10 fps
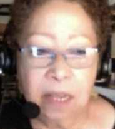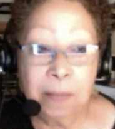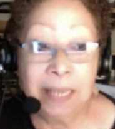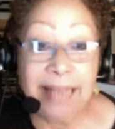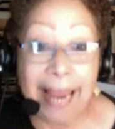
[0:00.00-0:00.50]

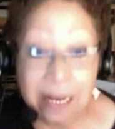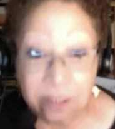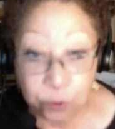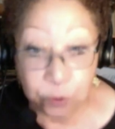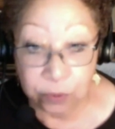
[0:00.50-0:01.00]
my
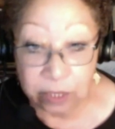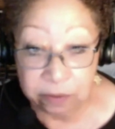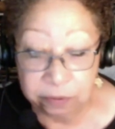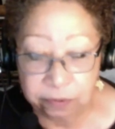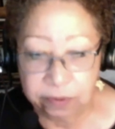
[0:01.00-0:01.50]
dad's
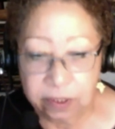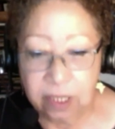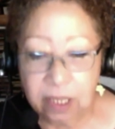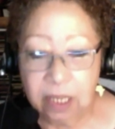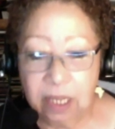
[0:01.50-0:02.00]
grief,
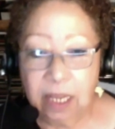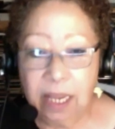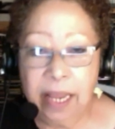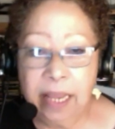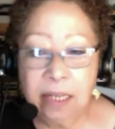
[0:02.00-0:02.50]

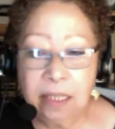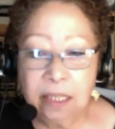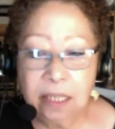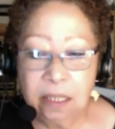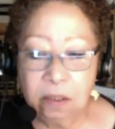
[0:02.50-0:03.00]
and
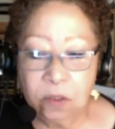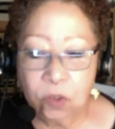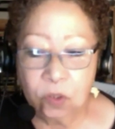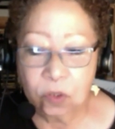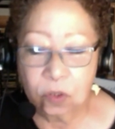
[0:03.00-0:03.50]

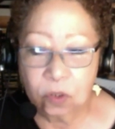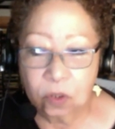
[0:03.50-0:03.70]
his